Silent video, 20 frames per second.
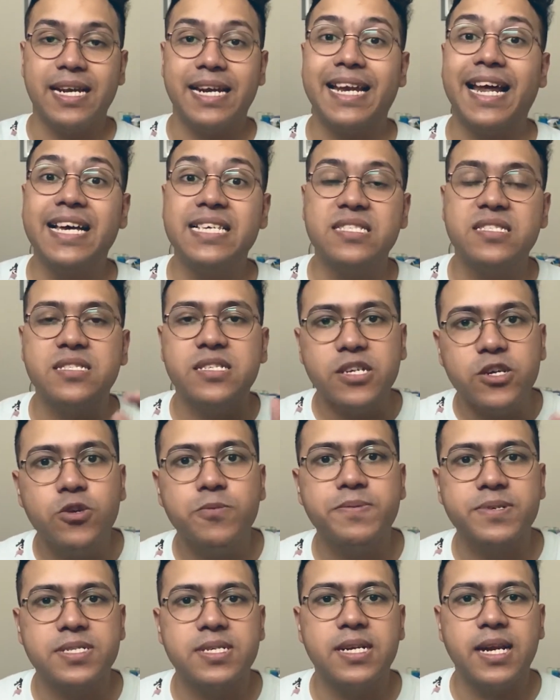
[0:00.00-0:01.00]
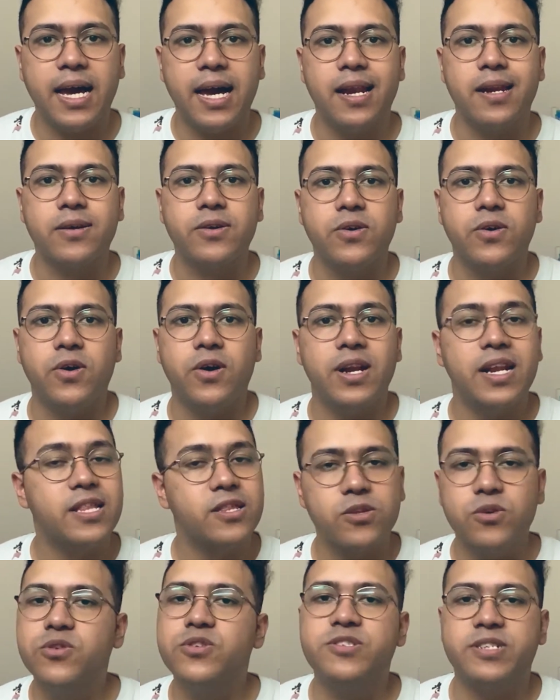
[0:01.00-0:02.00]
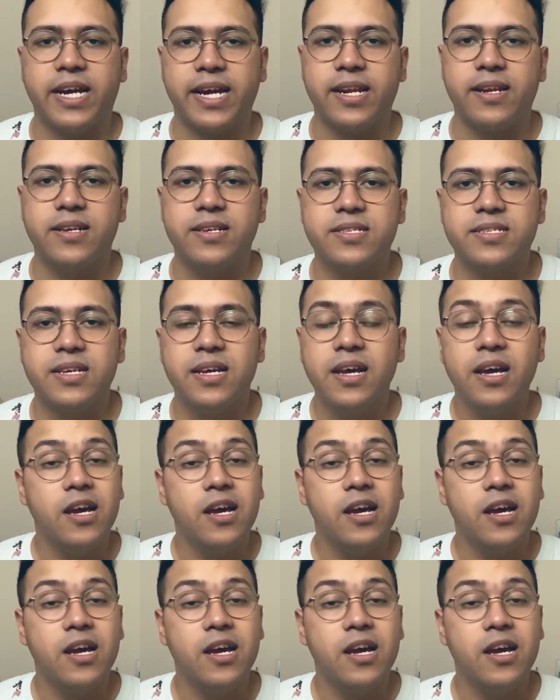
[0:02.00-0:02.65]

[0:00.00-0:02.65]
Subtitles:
It has 0% alcohol and no dryness.